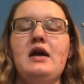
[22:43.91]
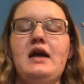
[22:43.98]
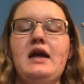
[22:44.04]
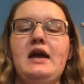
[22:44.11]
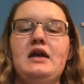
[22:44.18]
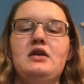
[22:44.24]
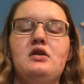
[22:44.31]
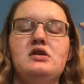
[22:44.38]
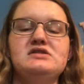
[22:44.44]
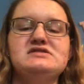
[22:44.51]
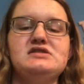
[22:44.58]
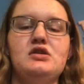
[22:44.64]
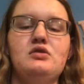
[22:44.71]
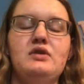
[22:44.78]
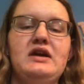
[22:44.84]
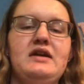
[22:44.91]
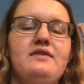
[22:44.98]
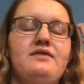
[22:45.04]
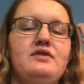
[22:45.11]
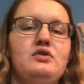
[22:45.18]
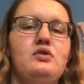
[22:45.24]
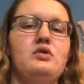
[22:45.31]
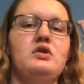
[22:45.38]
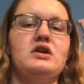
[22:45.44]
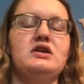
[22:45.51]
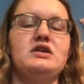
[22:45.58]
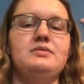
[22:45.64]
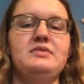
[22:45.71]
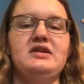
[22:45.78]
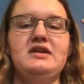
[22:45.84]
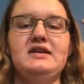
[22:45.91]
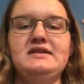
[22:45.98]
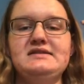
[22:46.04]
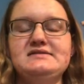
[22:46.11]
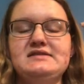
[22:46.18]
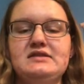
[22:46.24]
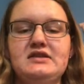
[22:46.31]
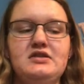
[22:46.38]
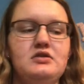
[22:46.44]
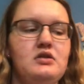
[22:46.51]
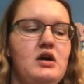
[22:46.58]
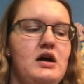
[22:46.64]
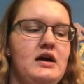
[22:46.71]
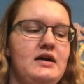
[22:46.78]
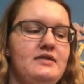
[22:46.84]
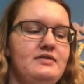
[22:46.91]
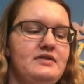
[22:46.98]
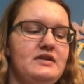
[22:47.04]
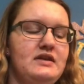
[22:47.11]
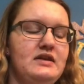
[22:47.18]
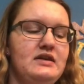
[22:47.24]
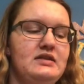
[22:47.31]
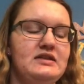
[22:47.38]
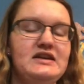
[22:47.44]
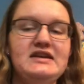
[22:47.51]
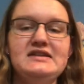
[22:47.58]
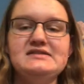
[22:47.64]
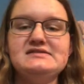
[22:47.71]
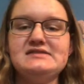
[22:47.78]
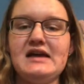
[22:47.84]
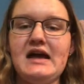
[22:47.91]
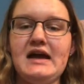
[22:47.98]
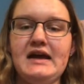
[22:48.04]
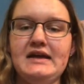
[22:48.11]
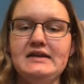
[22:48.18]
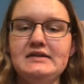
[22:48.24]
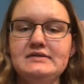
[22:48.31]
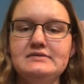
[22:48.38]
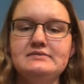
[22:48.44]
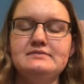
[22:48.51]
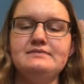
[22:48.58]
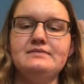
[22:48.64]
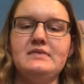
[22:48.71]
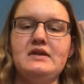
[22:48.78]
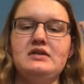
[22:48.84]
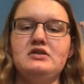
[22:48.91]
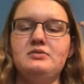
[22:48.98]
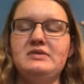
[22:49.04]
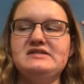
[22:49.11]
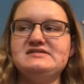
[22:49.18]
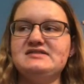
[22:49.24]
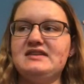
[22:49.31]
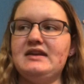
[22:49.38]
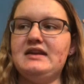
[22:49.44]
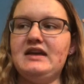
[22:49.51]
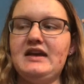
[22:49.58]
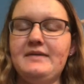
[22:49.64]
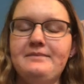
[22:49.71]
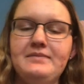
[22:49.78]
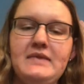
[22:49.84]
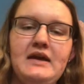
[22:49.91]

And also if your chameleon is a little on the lean side, a little bit skinny,